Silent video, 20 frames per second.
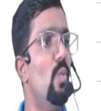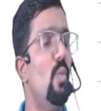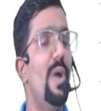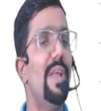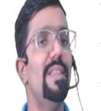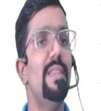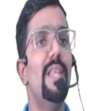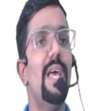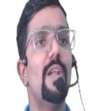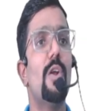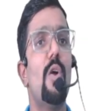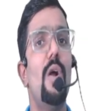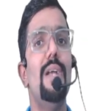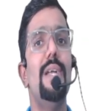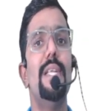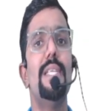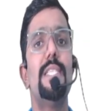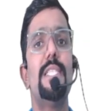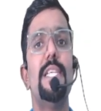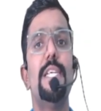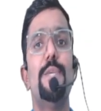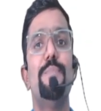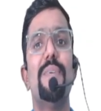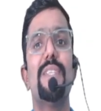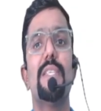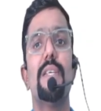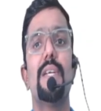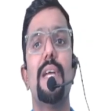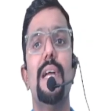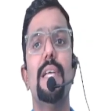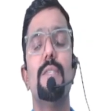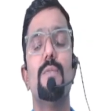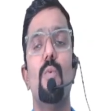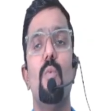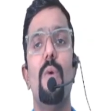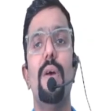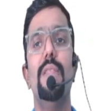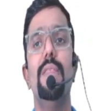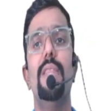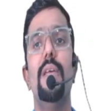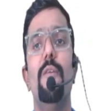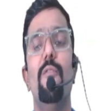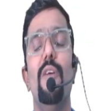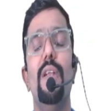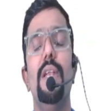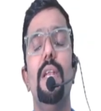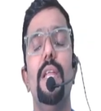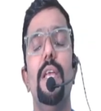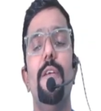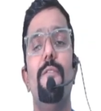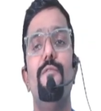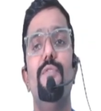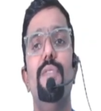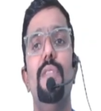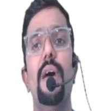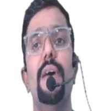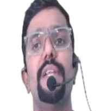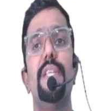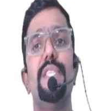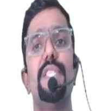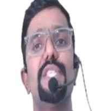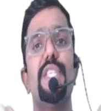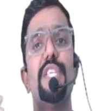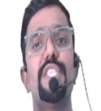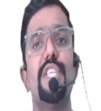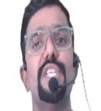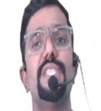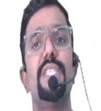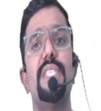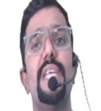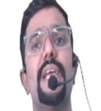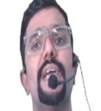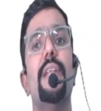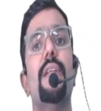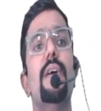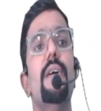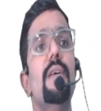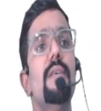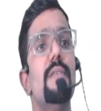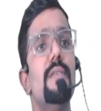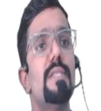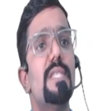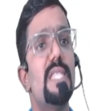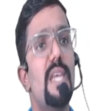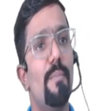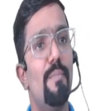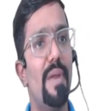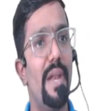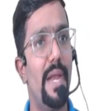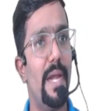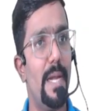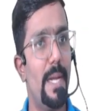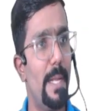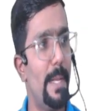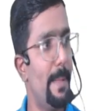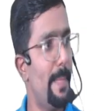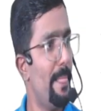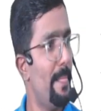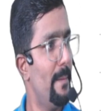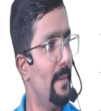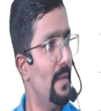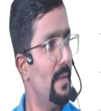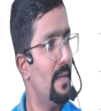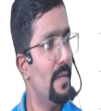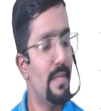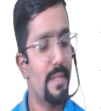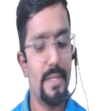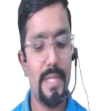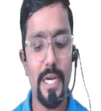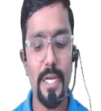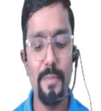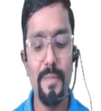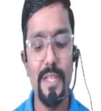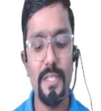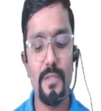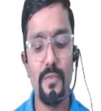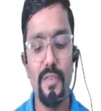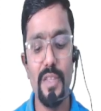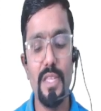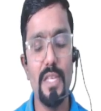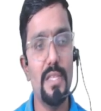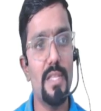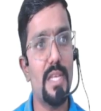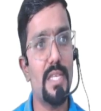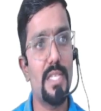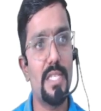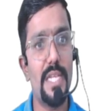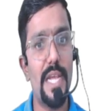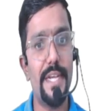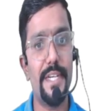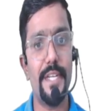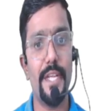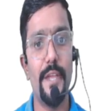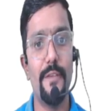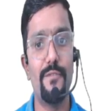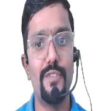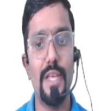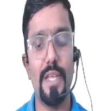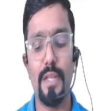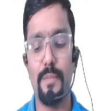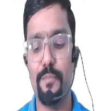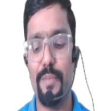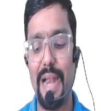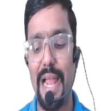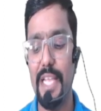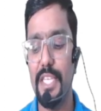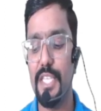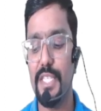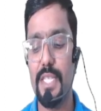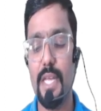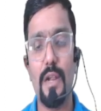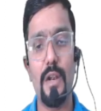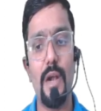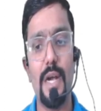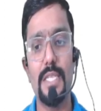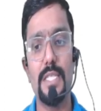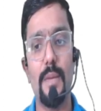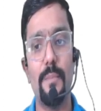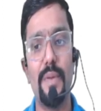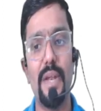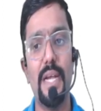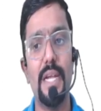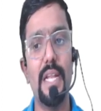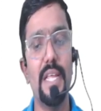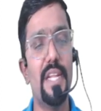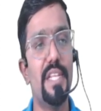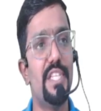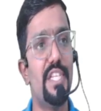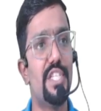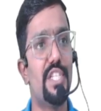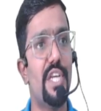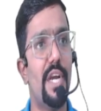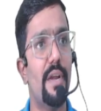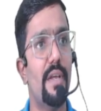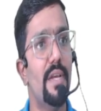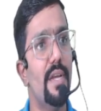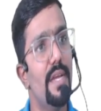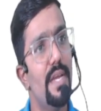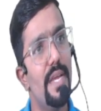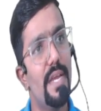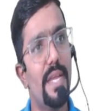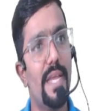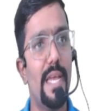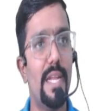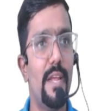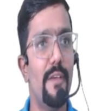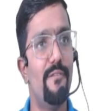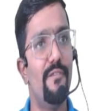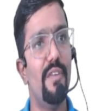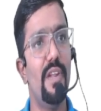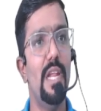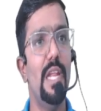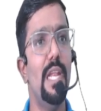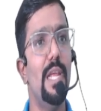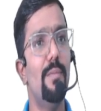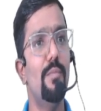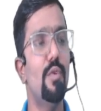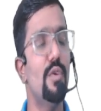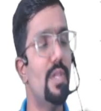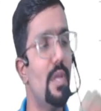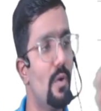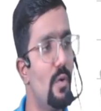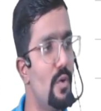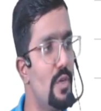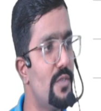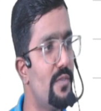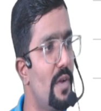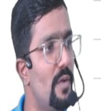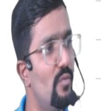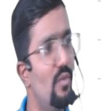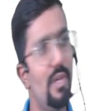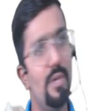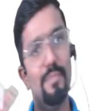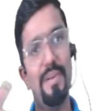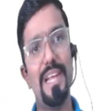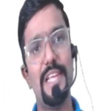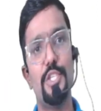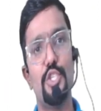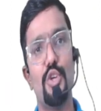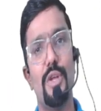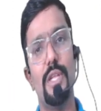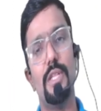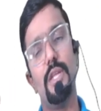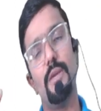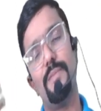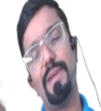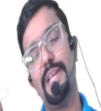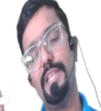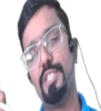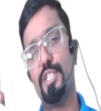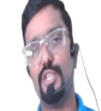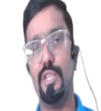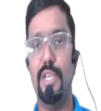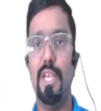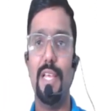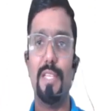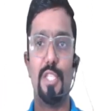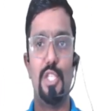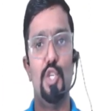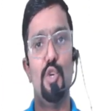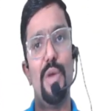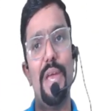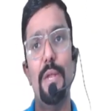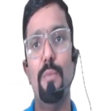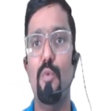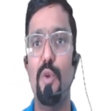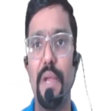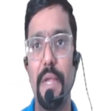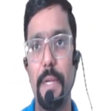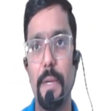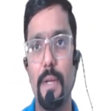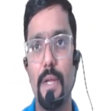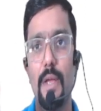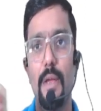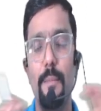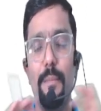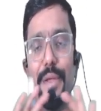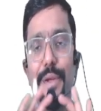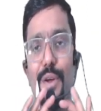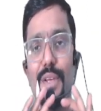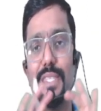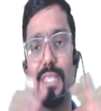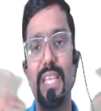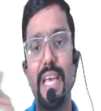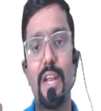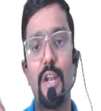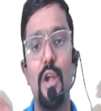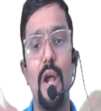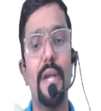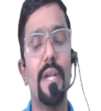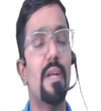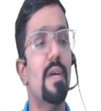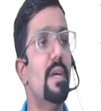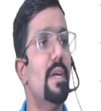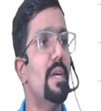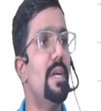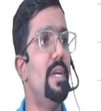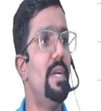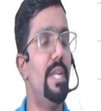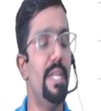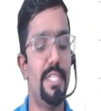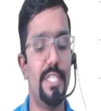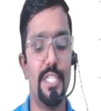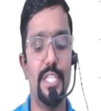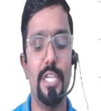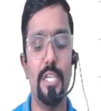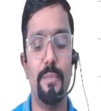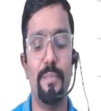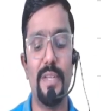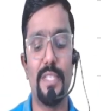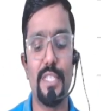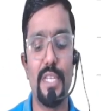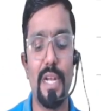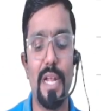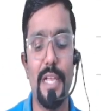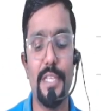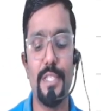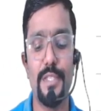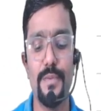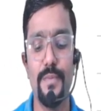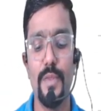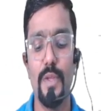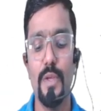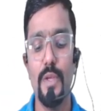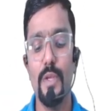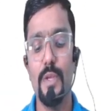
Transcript: When they are called distinct person, guys, only if the registration is taken separately. That means within the state, if the branches are not separately registered, can I freely move the goods from one branch to another branch? Yes, you can move it because they are not distinct person, guys.